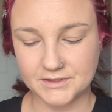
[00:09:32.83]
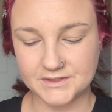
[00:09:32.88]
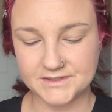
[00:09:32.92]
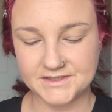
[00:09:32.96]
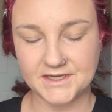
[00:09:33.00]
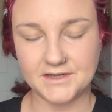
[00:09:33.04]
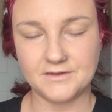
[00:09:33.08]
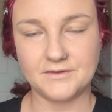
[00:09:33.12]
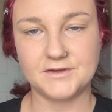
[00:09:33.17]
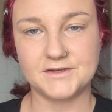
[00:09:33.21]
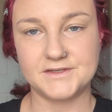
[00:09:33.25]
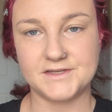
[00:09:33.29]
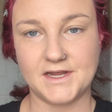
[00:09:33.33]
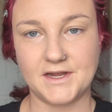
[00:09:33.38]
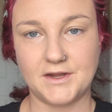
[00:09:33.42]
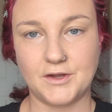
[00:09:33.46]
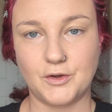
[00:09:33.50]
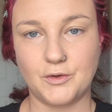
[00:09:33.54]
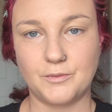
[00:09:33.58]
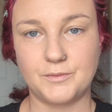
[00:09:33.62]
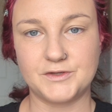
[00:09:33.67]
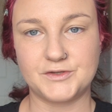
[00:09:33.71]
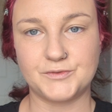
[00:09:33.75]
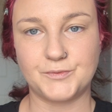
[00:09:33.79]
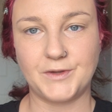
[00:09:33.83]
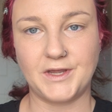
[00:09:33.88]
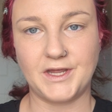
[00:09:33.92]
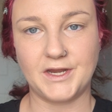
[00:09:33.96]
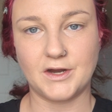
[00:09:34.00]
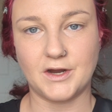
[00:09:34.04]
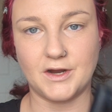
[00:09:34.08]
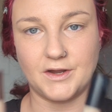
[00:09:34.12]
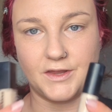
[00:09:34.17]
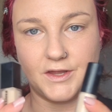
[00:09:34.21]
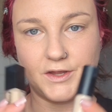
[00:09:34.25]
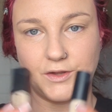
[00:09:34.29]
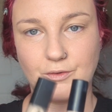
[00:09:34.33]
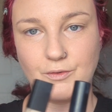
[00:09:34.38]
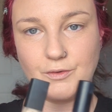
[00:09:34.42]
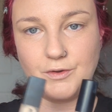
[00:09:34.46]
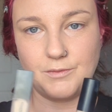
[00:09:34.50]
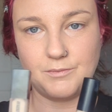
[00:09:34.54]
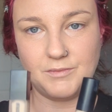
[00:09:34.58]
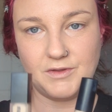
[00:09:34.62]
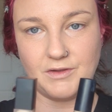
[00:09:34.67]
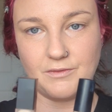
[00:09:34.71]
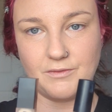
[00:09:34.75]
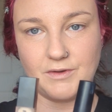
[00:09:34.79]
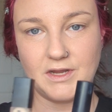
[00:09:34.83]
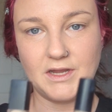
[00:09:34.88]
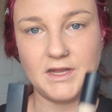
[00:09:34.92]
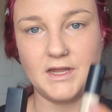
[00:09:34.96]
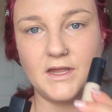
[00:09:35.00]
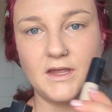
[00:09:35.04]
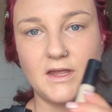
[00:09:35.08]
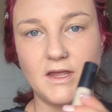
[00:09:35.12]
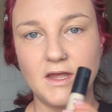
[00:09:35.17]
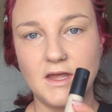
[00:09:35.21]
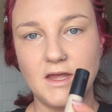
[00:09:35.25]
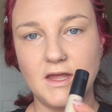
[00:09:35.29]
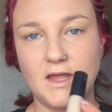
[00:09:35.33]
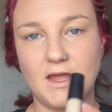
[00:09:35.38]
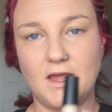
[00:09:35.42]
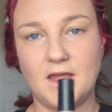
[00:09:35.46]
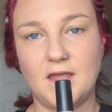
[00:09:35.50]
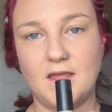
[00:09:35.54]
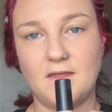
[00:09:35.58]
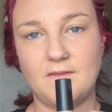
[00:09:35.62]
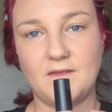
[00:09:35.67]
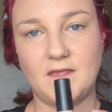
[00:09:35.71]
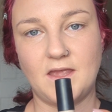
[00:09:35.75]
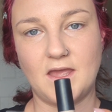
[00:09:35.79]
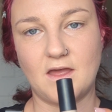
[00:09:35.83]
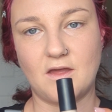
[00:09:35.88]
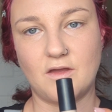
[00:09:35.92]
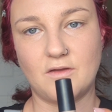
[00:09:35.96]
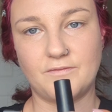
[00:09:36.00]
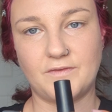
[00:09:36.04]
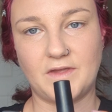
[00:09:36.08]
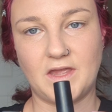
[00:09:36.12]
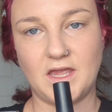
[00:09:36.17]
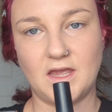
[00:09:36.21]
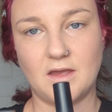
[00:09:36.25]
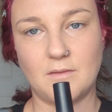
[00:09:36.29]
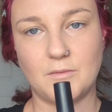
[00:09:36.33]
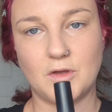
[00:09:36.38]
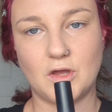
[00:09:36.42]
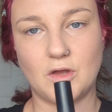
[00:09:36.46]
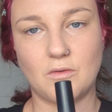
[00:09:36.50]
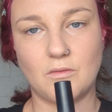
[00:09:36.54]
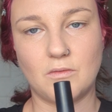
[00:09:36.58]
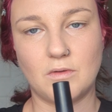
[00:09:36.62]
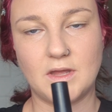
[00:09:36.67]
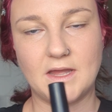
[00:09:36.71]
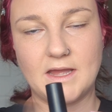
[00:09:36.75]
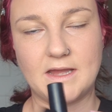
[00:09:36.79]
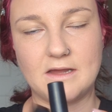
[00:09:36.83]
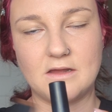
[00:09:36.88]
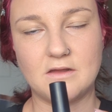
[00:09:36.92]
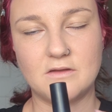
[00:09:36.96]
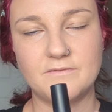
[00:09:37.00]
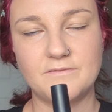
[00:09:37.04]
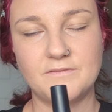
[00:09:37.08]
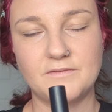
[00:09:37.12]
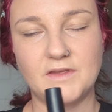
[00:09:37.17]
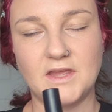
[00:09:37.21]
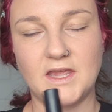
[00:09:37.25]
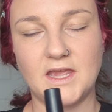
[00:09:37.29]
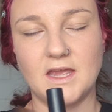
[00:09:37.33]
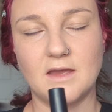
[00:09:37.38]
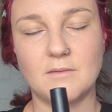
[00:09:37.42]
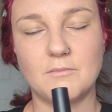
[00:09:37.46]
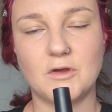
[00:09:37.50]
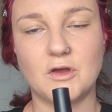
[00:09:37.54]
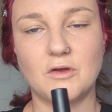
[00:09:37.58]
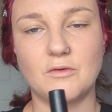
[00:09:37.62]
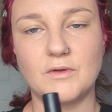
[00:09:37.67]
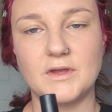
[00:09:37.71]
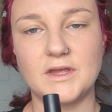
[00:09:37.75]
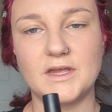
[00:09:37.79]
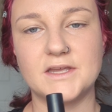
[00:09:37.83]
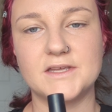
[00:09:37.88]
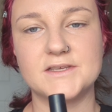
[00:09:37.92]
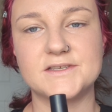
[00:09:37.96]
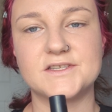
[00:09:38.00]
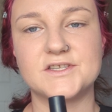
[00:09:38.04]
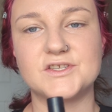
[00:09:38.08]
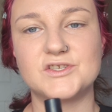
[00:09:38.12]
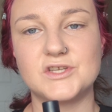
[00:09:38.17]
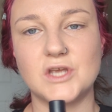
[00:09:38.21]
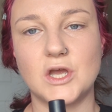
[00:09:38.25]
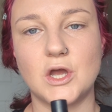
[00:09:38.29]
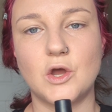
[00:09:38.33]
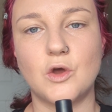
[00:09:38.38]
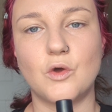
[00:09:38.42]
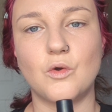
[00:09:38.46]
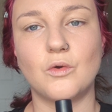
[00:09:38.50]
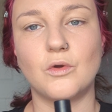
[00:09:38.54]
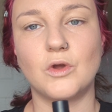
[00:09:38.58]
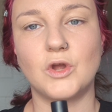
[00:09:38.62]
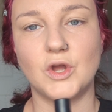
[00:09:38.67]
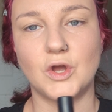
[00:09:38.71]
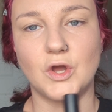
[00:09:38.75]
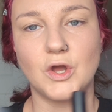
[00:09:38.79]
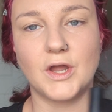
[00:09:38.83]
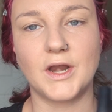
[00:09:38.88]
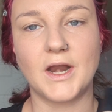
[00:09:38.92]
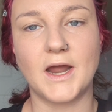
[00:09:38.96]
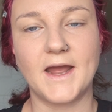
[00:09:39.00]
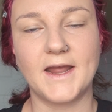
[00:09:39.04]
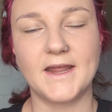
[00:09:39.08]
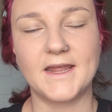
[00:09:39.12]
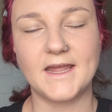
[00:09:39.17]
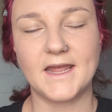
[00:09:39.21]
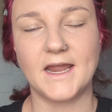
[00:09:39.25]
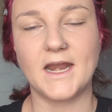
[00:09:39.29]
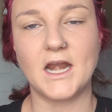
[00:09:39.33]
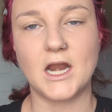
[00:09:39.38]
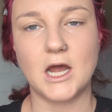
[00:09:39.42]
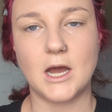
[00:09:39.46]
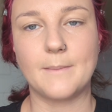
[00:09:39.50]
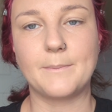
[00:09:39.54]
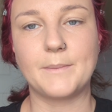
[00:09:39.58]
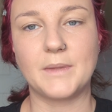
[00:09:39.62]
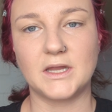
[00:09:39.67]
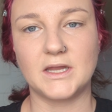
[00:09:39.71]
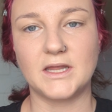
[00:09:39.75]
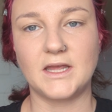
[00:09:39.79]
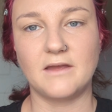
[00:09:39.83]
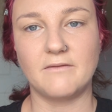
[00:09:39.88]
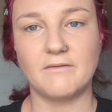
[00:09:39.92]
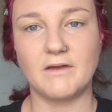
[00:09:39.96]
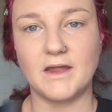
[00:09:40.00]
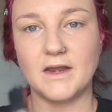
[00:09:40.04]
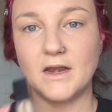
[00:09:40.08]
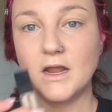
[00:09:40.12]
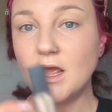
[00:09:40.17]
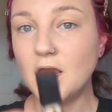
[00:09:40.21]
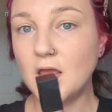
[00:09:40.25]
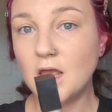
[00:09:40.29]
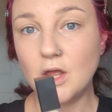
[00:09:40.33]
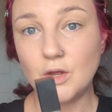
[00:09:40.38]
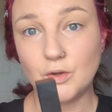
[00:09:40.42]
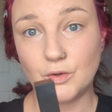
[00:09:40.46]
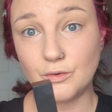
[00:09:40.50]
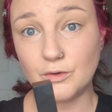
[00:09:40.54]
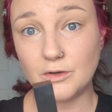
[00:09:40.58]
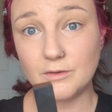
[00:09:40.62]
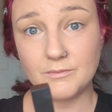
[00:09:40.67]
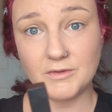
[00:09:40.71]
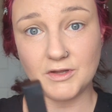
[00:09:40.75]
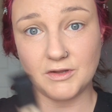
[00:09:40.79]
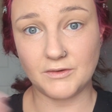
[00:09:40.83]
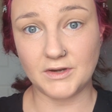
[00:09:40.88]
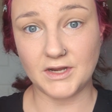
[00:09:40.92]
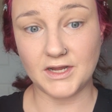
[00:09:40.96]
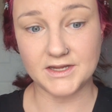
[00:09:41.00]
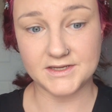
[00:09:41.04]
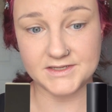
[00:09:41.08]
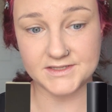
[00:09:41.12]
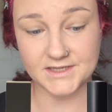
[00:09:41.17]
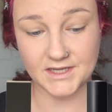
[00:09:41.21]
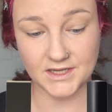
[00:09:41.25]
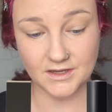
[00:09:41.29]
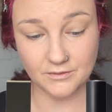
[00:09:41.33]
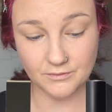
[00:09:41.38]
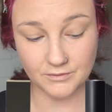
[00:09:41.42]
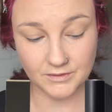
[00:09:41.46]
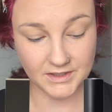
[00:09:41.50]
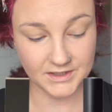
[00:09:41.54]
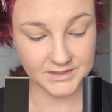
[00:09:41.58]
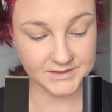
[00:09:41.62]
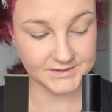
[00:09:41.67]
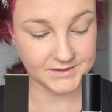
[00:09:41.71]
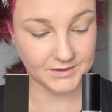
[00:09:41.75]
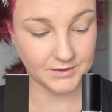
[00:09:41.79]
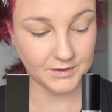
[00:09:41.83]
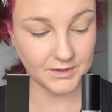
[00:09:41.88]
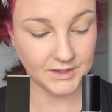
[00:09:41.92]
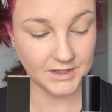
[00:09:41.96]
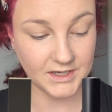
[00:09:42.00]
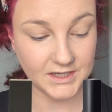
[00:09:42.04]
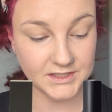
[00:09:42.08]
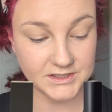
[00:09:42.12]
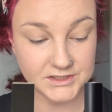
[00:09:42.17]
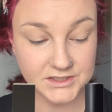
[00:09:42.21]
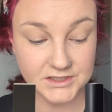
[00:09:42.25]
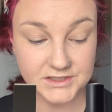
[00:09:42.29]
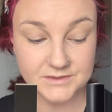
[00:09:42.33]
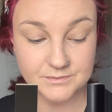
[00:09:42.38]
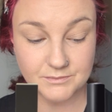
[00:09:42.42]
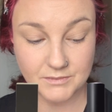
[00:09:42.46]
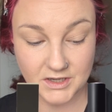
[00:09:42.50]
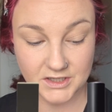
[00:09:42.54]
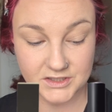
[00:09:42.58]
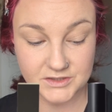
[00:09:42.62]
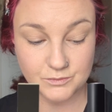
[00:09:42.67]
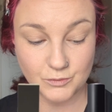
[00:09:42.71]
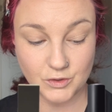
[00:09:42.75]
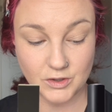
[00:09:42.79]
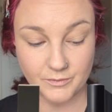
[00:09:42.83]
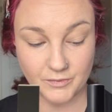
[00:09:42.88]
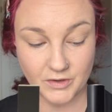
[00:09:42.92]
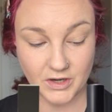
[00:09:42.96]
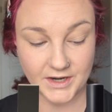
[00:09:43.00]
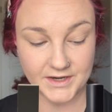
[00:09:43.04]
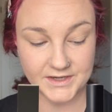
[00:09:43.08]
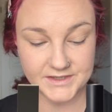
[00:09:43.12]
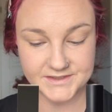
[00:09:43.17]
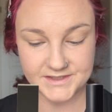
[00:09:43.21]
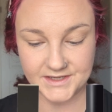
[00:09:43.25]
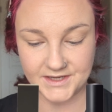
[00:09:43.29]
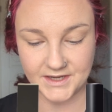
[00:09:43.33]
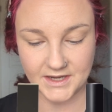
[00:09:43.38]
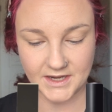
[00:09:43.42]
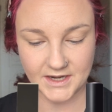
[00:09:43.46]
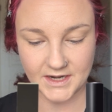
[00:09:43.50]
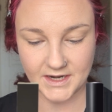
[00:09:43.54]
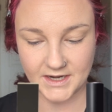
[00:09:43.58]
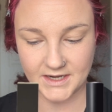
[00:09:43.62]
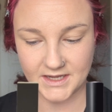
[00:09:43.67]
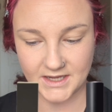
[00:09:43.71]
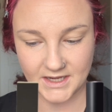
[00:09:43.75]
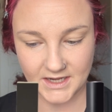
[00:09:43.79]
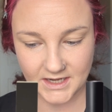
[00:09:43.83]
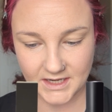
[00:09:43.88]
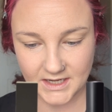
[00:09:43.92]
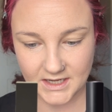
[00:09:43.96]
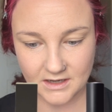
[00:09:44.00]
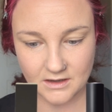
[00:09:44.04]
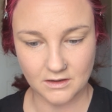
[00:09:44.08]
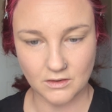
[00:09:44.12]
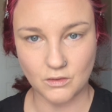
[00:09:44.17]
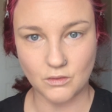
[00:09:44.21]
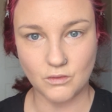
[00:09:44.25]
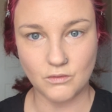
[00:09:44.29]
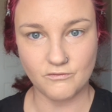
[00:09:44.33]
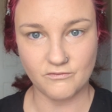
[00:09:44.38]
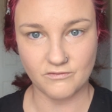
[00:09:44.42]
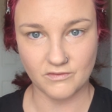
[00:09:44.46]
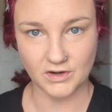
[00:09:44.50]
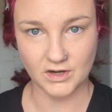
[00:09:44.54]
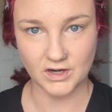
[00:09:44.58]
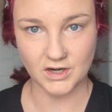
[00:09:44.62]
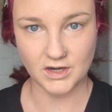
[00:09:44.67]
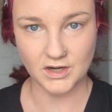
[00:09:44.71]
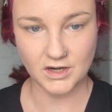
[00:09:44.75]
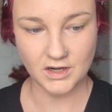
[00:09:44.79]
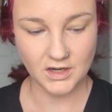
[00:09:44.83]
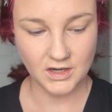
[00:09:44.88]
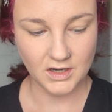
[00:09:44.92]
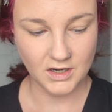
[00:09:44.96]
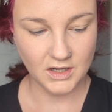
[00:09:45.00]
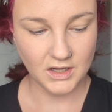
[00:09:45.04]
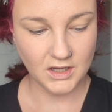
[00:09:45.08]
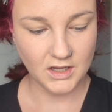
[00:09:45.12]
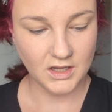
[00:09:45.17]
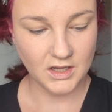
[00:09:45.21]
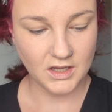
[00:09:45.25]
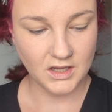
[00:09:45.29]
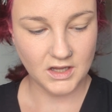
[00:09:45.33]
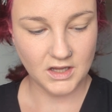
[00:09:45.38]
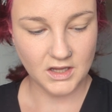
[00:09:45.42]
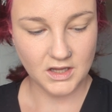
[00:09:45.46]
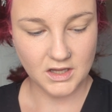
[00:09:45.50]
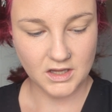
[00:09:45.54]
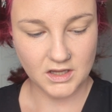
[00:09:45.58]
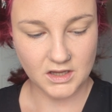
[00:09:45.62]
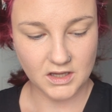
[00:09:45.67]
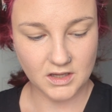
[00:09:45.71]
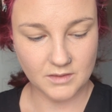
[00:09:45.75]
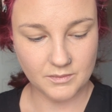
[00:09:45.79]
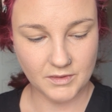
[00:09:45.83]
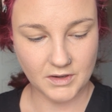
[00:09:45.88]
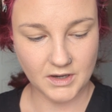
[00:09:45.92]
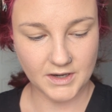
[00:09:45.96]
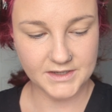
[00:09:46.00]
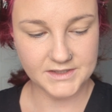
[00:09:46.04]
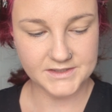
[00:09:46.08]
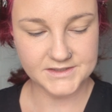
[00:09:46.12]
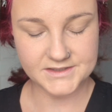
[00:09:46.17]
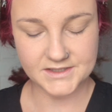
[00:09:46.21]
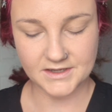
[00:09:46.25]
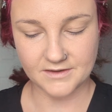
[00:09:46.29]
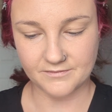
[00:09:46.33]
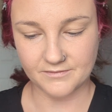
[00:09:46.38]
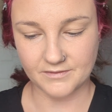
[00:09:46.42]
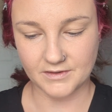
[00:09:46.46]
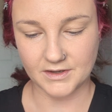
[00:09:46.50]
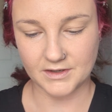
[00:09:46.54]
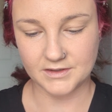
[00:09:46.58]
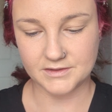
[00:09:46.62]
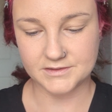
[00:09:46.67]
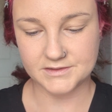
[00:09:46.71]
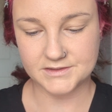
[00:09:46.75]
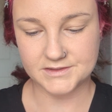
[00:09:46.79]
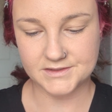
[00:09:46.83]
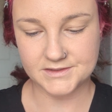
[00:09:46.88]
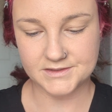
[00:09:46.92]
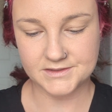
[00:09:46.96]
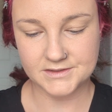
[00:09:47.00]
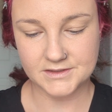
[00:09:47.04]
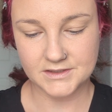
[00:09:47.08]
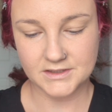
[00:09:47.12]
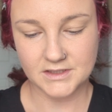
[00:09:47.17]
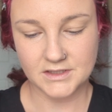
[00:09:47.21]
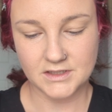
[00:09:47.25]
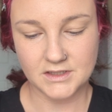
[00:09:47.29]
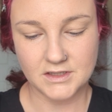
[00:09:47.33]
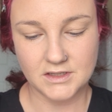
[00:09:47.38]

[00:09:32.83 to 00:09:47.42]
concealers I go between are the Huda Beauty and the e.l.f Camo. e.l.f Camo is so good. I cannot believe it. Huda Beauty is equally as good. It's just much more pricey, and I can't get over the price difference.